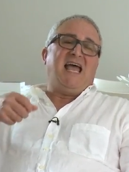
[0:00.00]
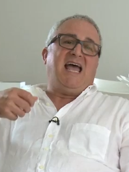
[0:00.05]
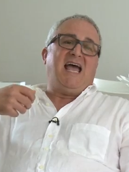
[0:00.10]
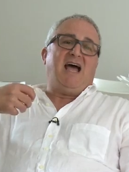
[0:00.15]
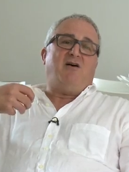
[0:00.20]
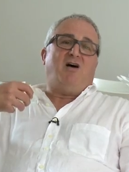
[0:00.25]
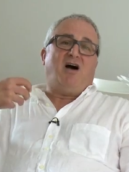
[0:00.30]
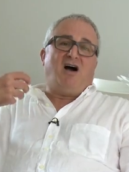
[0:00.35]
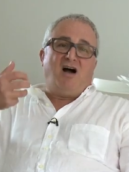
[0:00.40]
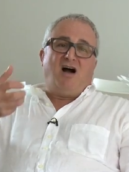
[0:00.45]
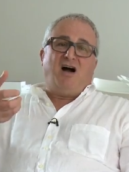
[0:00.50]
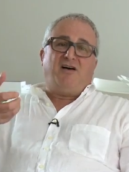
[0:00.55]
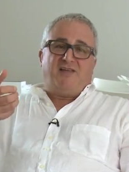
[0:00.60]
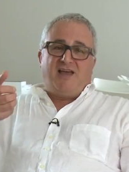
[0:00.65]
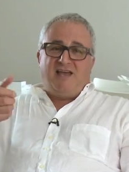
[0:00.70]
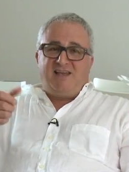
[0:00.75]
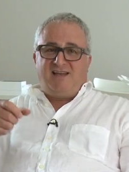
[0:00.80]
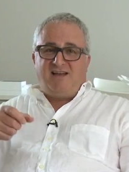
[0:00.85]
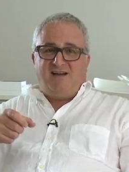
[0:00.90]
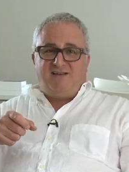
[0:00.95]
how are
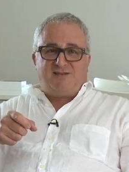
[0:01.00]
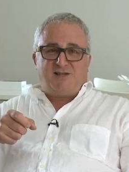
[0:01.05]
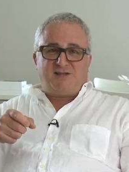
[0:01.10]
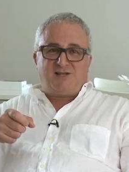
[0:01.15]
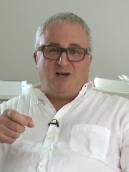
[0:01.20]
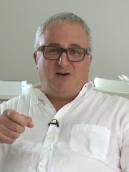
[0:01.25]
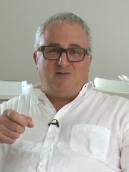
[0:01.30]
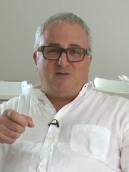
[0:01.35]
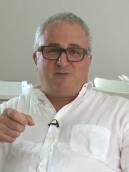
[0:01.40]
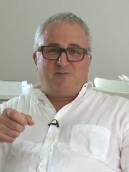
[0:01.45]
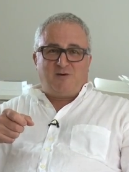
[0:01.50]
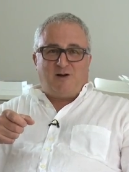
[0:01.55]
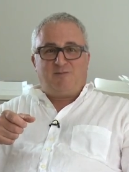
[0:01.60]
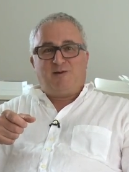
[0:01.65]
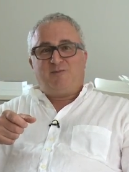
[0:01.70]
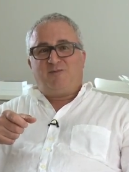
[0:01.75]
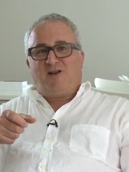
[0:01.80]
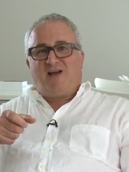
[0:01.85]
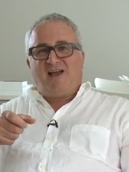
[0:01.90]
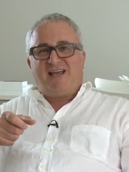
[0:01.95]
they going to solve a
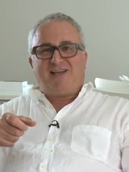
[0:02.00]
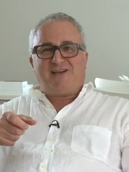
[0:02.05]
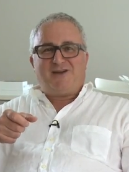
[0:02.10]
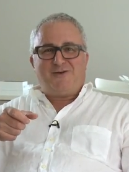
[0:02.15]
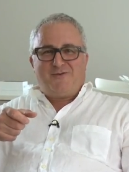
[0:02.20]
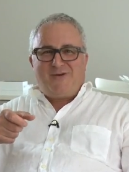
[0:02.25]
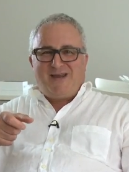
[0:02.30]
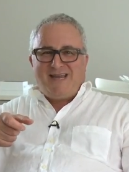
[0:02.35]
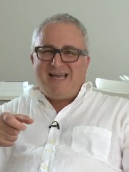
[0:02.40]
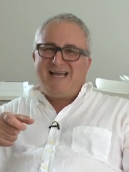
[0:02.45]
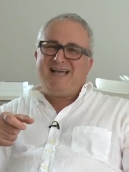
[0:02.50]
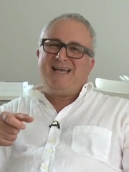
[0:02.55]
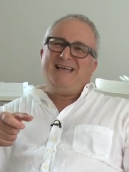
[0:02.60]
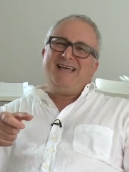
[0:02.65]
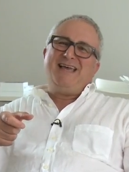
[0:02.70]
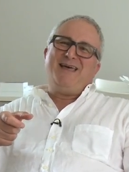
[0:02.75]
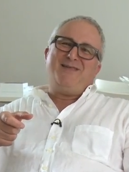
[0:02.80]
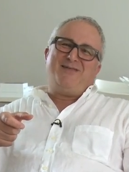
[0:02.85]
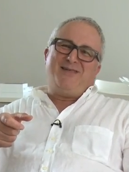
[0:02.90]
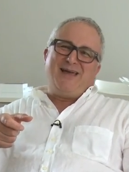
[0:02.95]
problem like Korea.
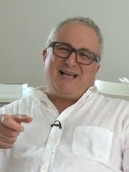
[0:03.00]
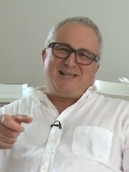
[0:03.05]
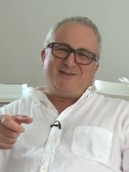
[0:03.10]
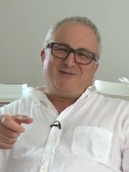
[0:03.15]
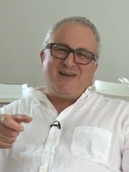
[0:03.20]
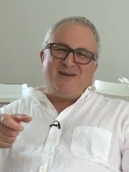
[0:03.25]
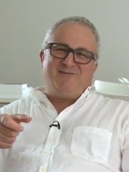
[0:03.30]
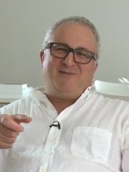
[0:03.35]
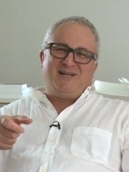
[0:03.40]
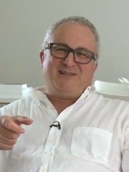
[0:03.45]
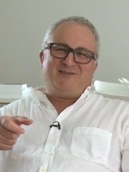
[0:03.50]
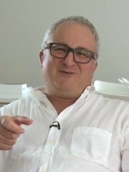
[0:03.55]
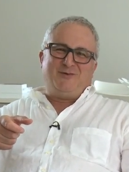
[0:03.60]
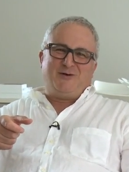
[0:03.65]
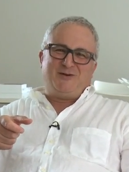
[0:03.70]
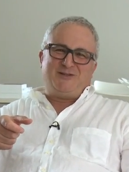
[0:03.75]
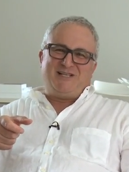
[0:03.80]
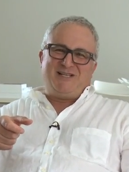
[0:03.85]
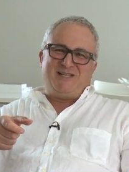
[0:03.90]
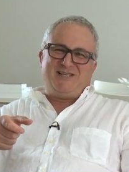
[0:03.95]
Thanks very much for
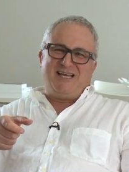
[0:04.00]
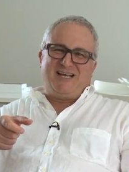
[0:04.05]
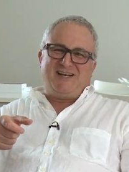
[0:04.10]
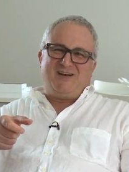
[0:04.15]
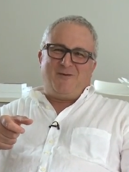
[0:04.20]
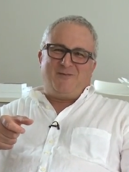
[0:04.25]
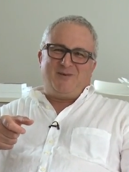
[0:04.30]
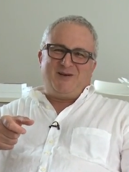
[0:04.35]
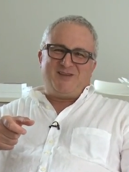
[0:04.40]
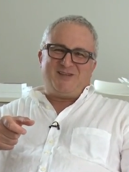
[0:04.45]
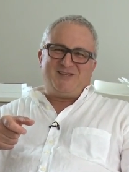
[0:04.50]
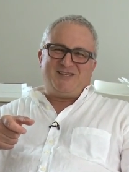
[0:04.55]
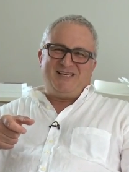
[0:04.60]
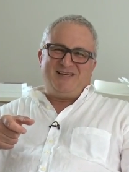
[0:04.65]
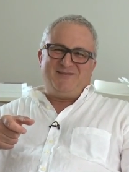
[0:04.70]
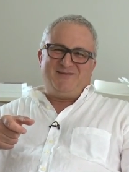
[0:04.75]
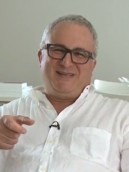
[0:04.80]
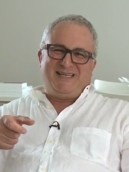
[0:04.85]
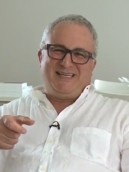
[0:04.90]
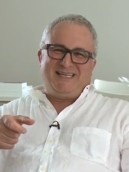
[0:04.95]
watching Technopolis
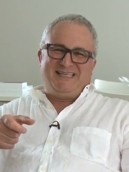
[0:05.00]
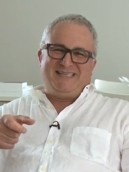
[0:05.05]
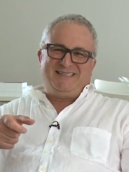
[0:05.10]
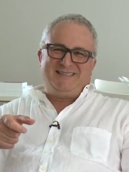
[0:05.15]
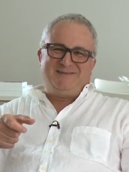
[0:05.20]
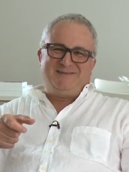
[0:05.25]
TV.